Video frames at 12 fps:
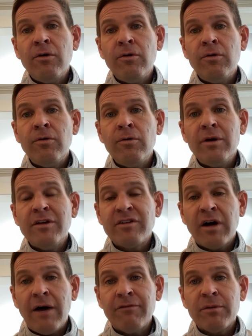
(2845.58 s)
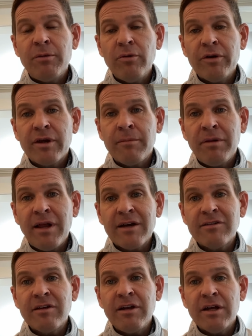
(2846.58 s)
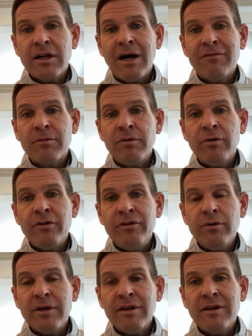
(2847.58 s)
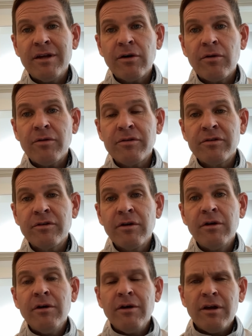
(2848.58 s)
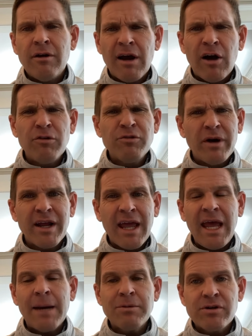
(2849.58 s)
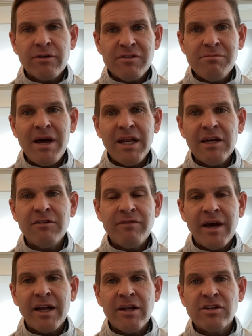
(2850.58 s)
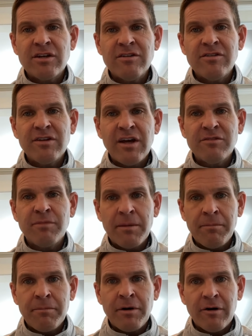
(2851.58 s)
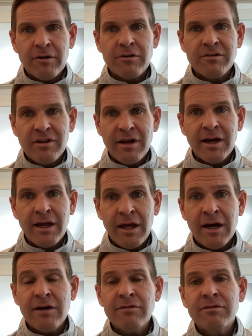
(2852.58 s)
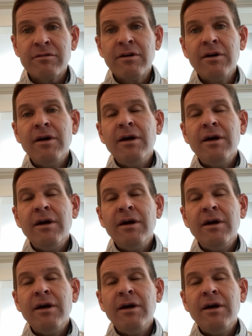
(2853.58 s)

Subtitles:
who is comfortable with complexity and comfortable with doing deals, I always want to capture as many advantages as my partners and I have.